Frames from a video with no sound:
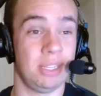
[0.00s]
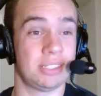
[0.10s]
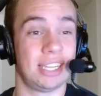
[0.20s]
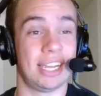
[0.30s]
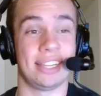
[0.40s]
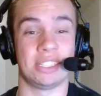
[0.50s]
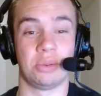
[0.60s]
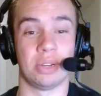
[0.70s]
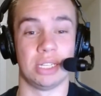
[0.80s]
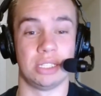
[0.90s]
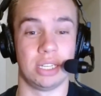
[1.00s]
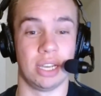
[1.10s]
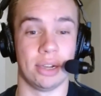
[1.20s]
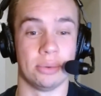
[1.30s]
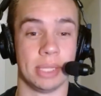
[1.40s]
not saying that's where you should
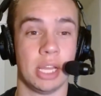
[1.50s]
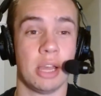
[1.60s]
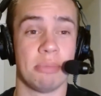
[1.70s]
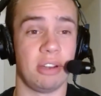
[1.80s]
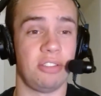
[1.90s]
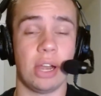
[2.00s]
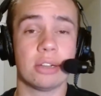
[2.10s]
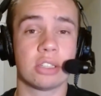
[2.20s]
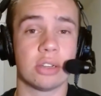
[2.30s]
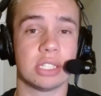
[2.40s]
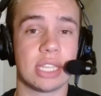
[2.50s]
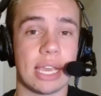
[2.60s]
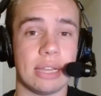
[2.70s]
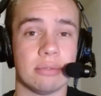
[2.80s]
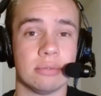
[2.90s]
go. But if you're Arizona
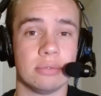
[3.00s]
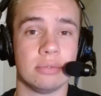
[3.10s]
State,